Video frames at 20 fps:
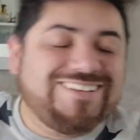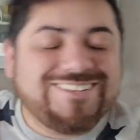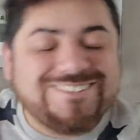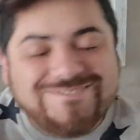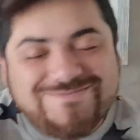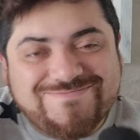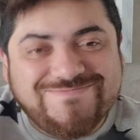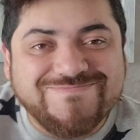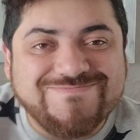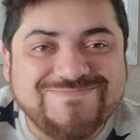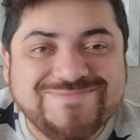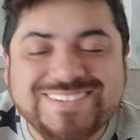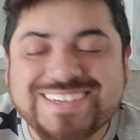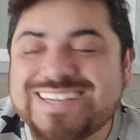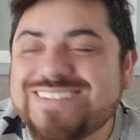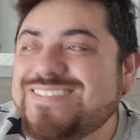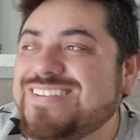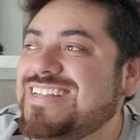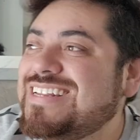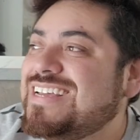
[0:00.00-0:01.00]

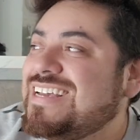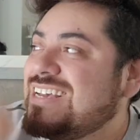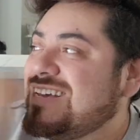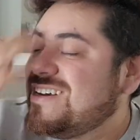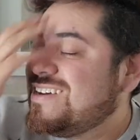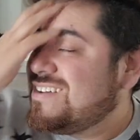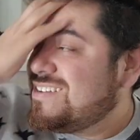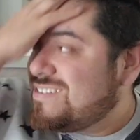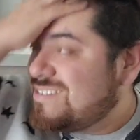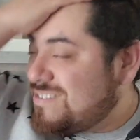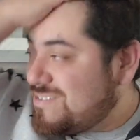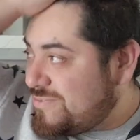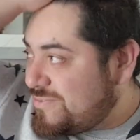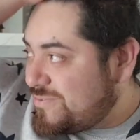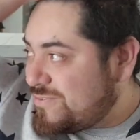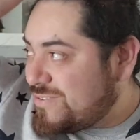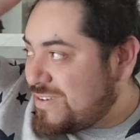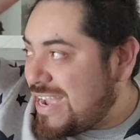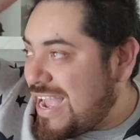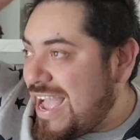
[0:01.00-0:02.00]
I
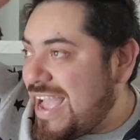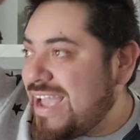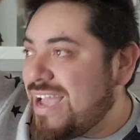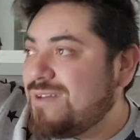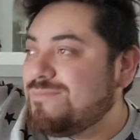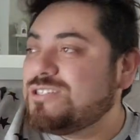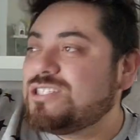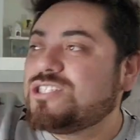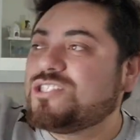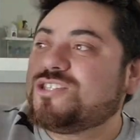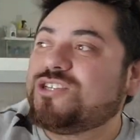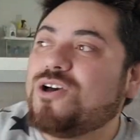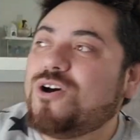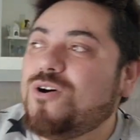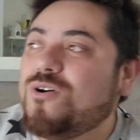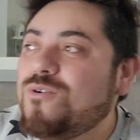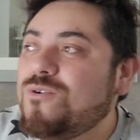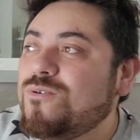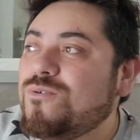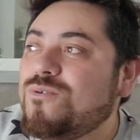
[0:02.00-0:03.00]
have
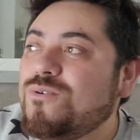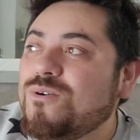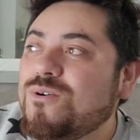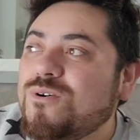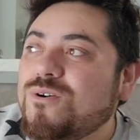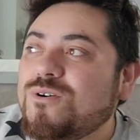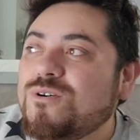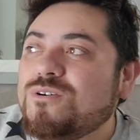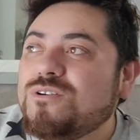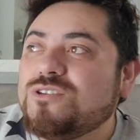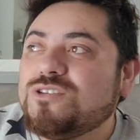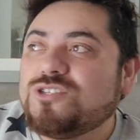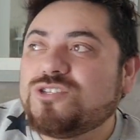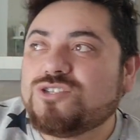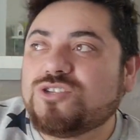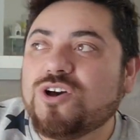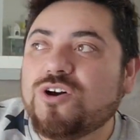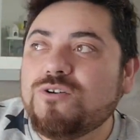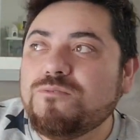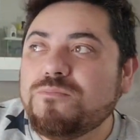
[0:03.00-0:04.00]
so
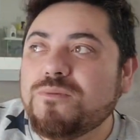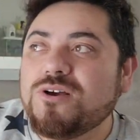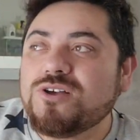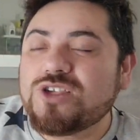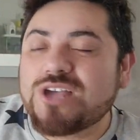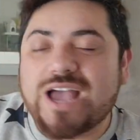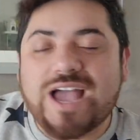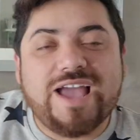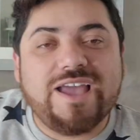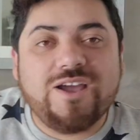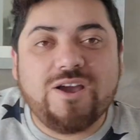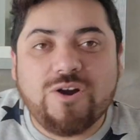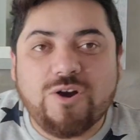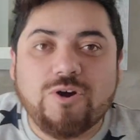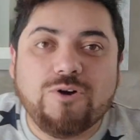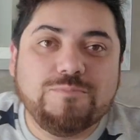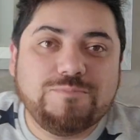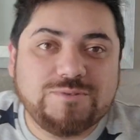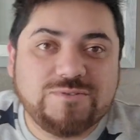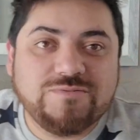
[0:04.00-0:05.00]
much high
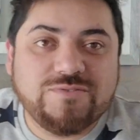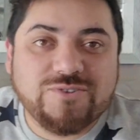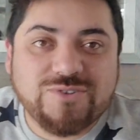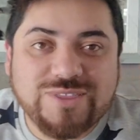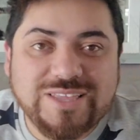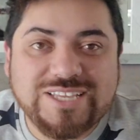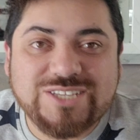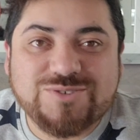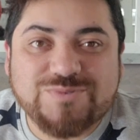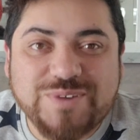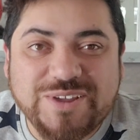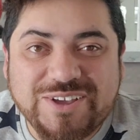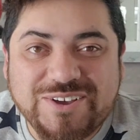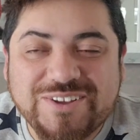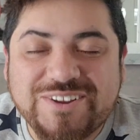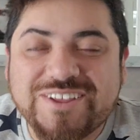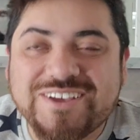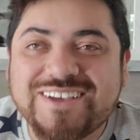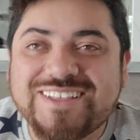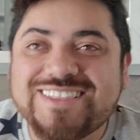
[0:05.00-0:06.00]
hopes for this
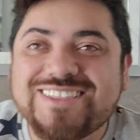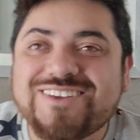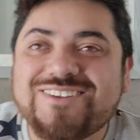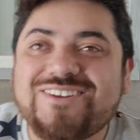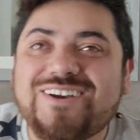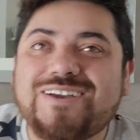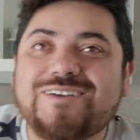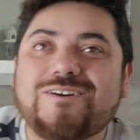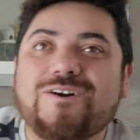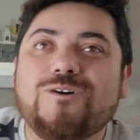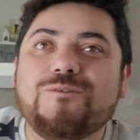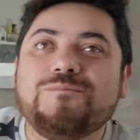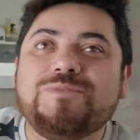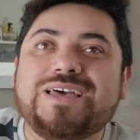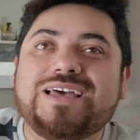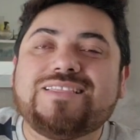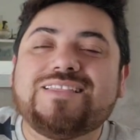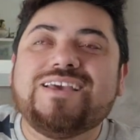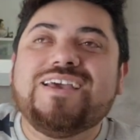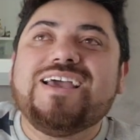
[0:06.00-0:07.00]
reunion. You know, I hope
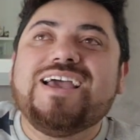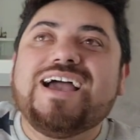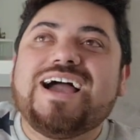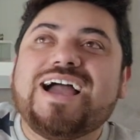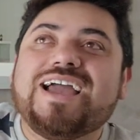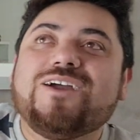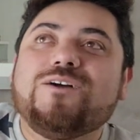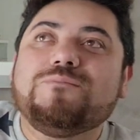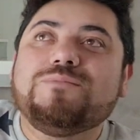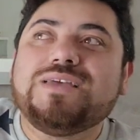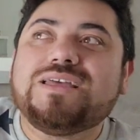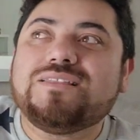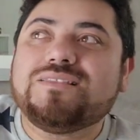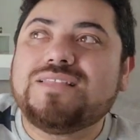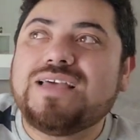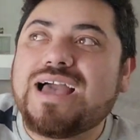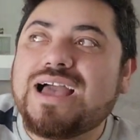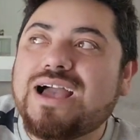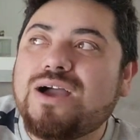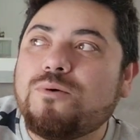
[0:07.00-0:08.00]
that
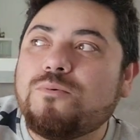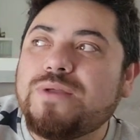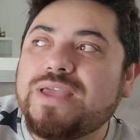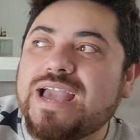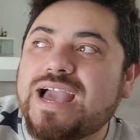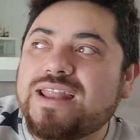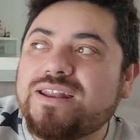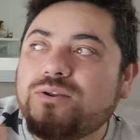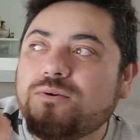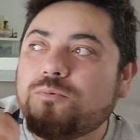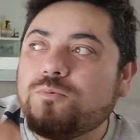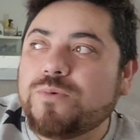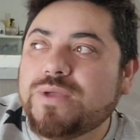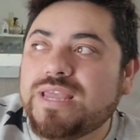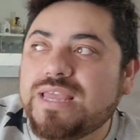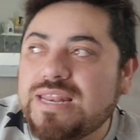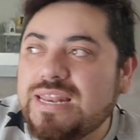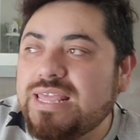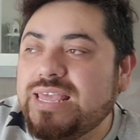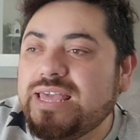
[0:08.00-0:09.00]
Ariana
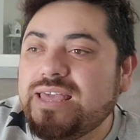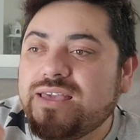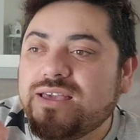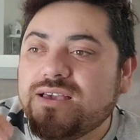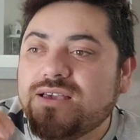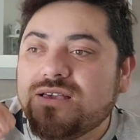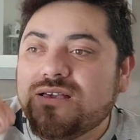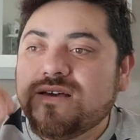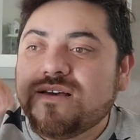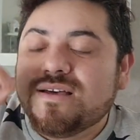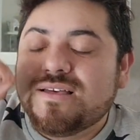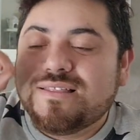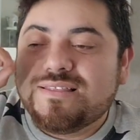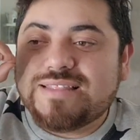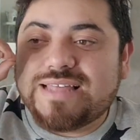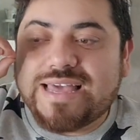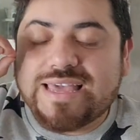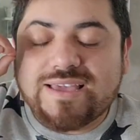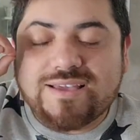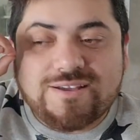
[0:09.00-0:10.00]
really,
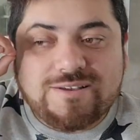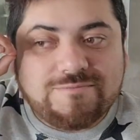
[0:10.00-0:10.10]
like,